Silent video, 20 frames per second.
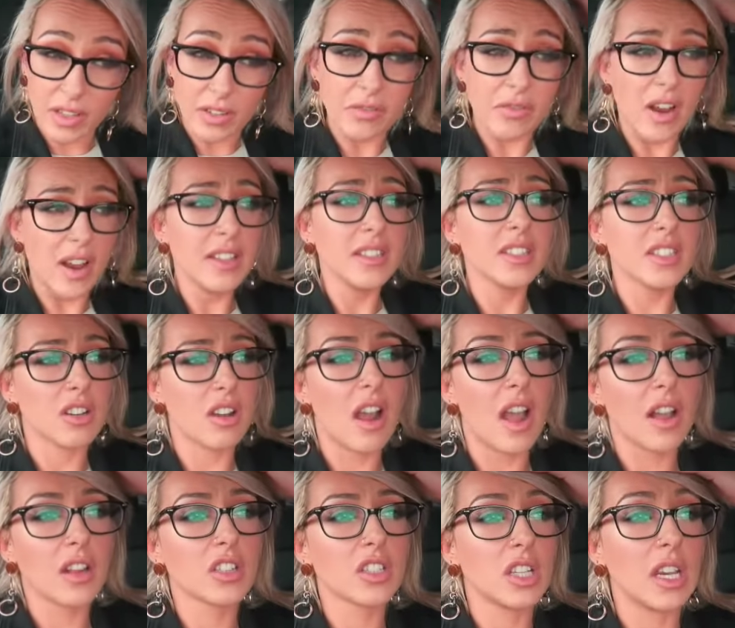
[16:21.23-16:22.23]
Like, friends are
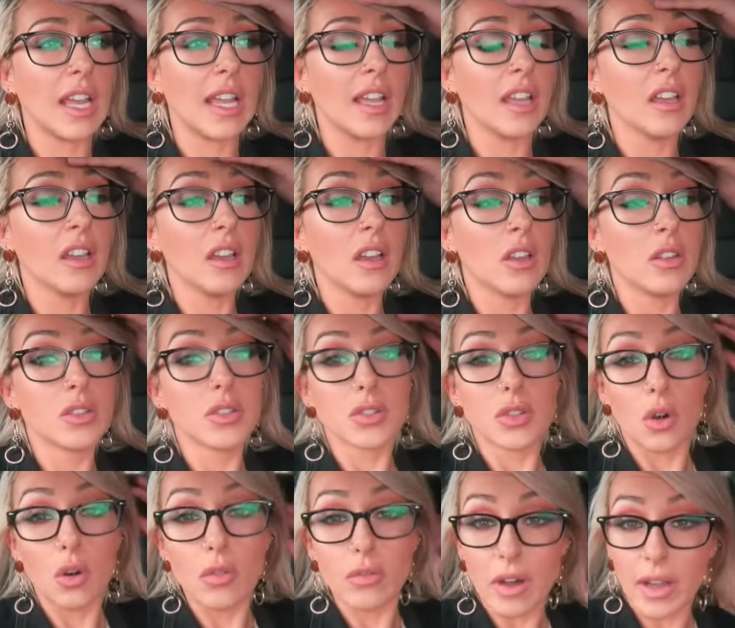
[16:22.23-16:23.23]
actually
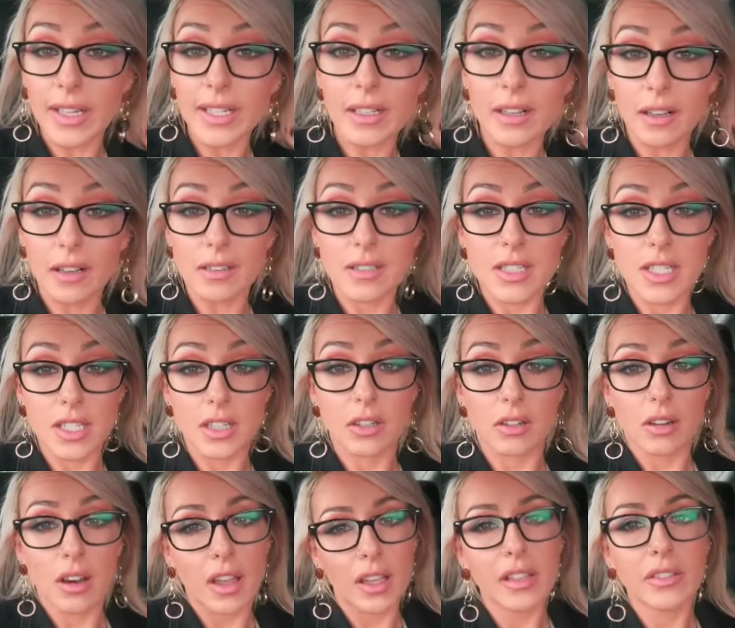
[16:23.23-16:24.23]
so vital to
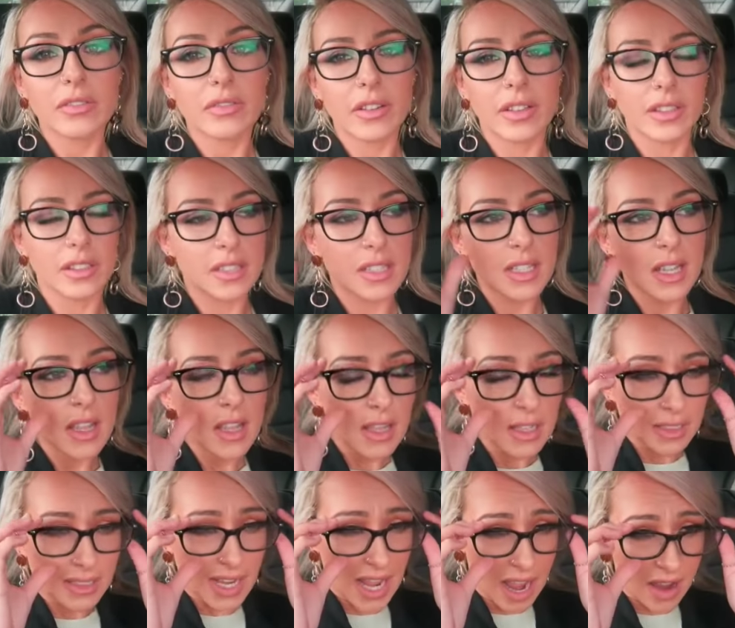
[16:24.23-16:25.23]
your life and
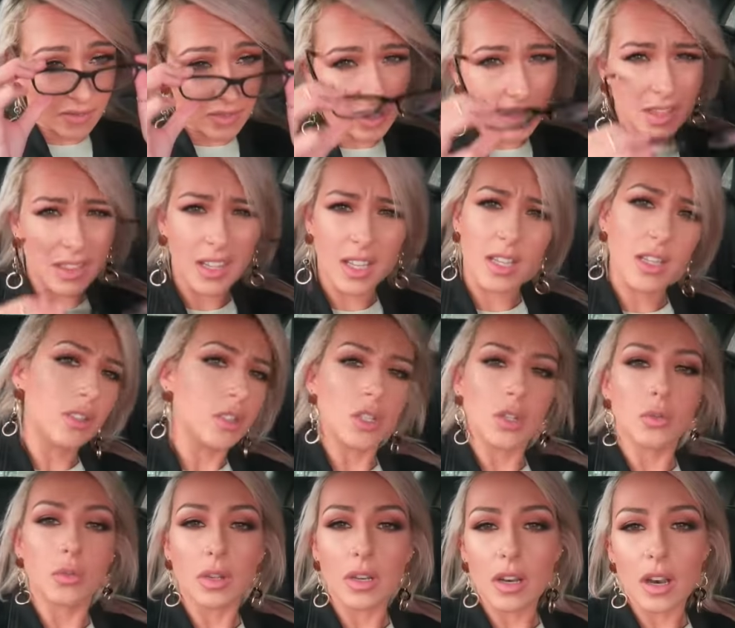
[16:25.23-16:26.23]
to everything that you
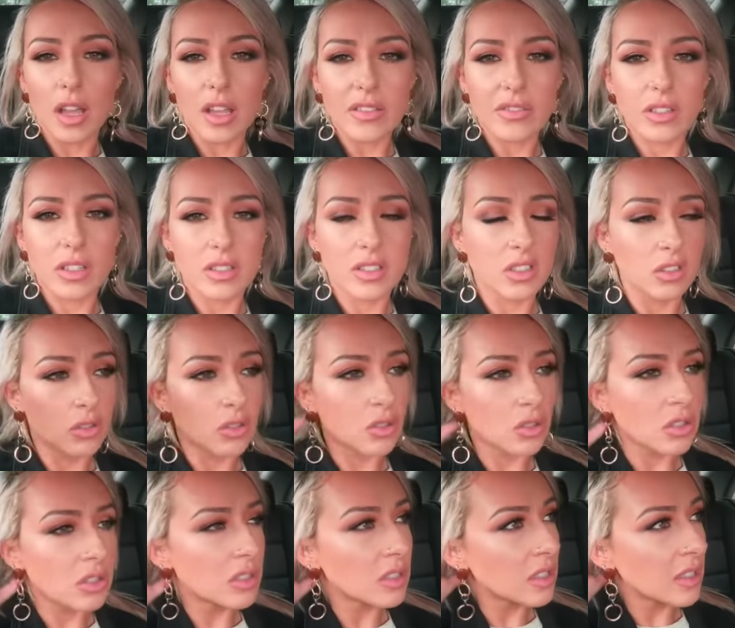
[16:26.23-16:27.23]
do in life, because they're
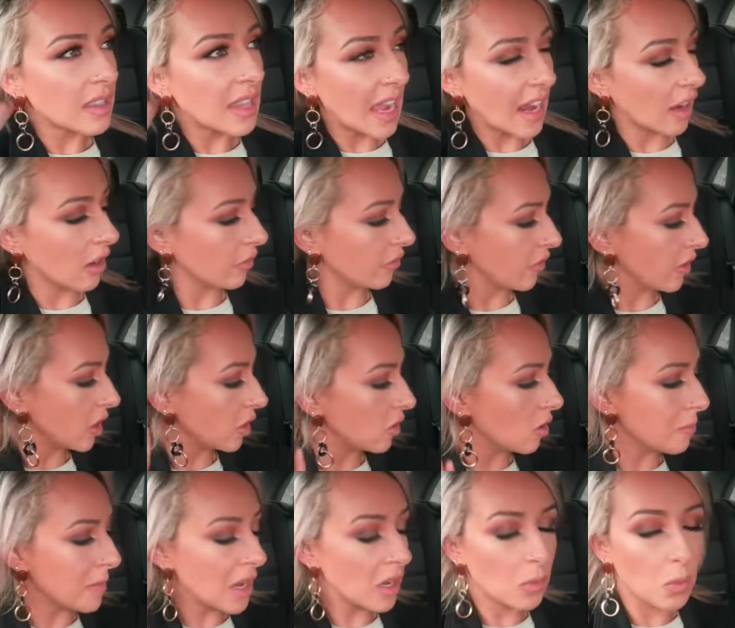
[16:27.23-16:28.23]
just there for you
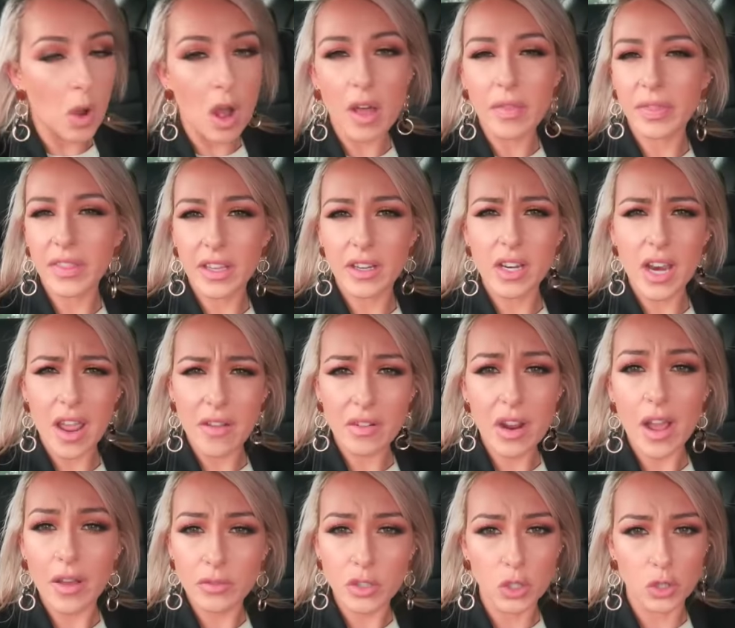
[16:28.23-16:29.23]
no matter what, and they
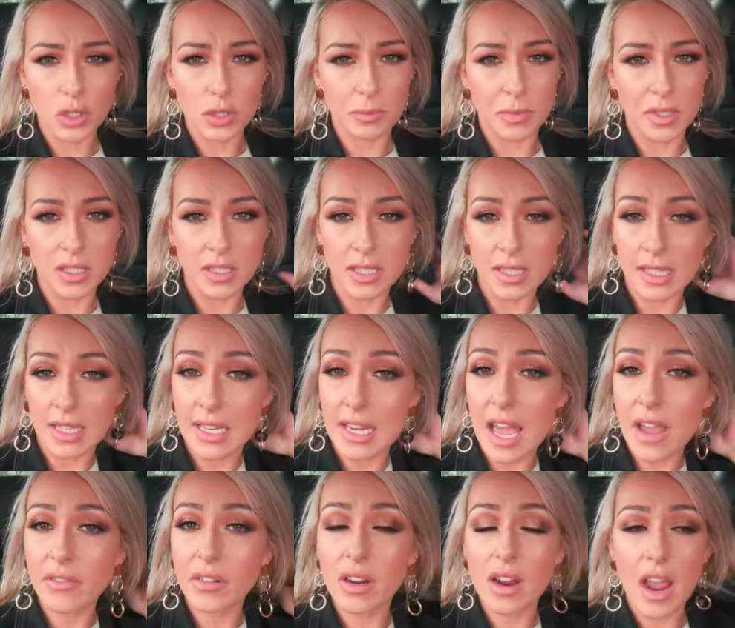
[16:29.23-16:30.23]
never have judgment, and they
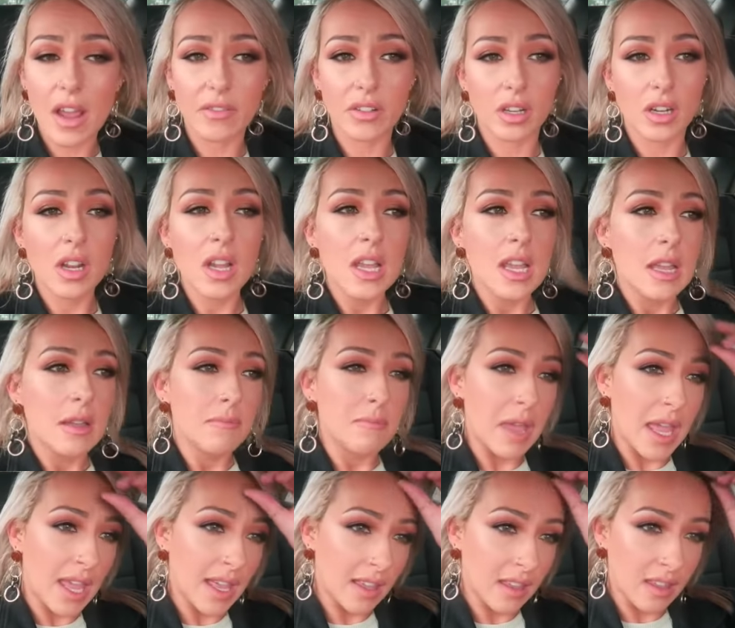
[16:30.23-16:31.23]
never ever
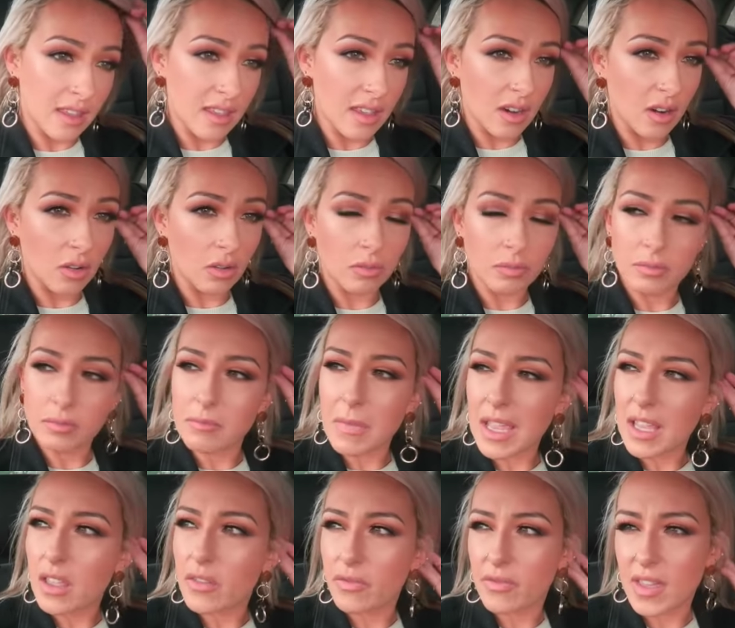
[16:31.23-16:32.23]
make
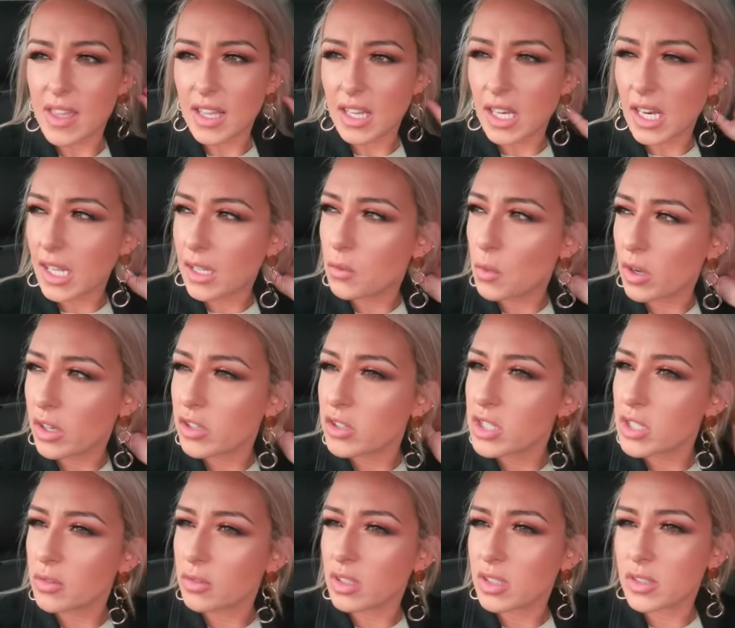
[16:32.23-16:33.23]
you feel like what you're
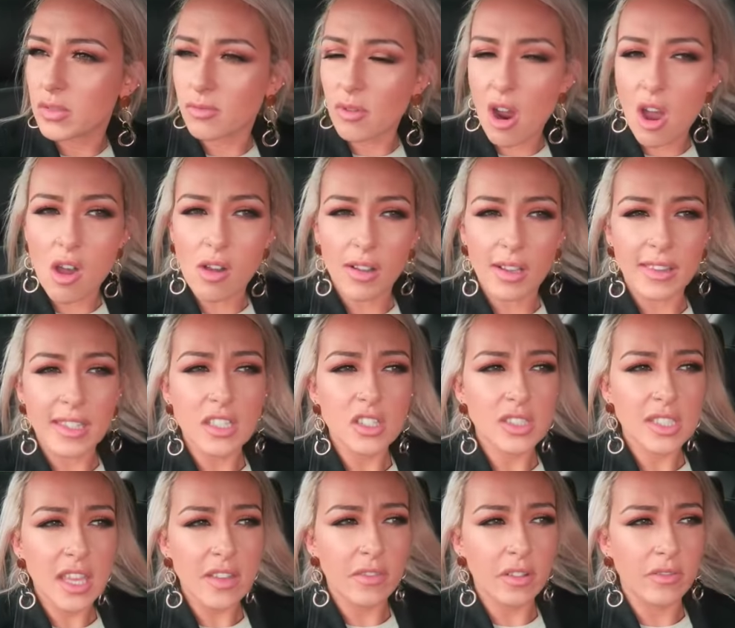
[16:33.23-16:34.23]
doing is wrong, and they
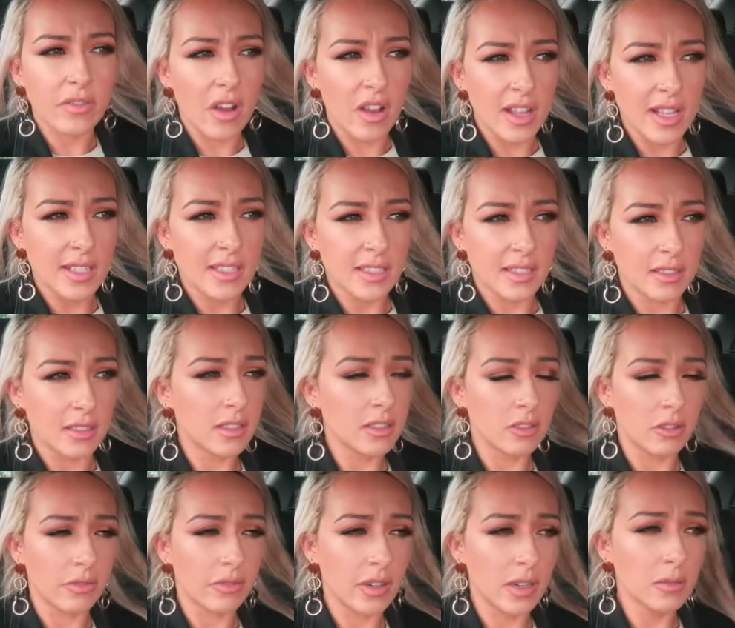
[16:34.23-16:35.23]
just give advice and
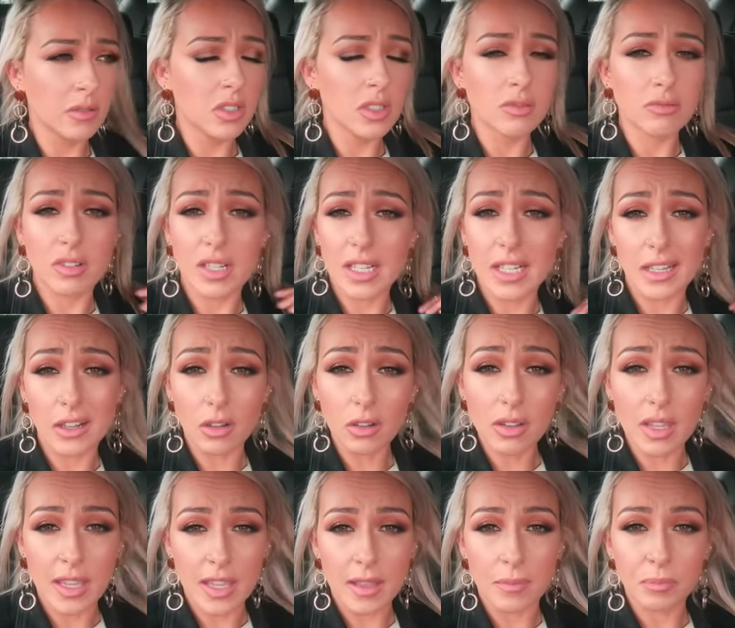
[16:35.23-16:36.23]
stuff. And I'm just really
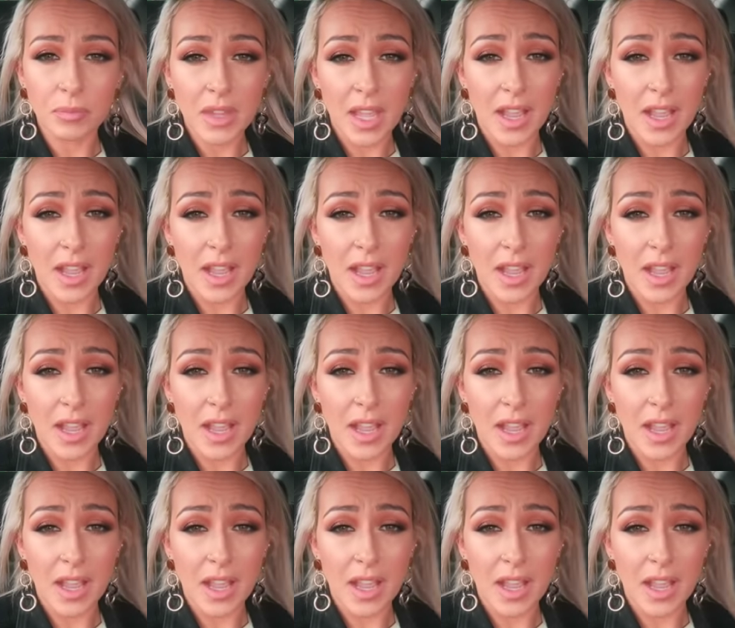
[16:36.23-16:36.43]
lucky.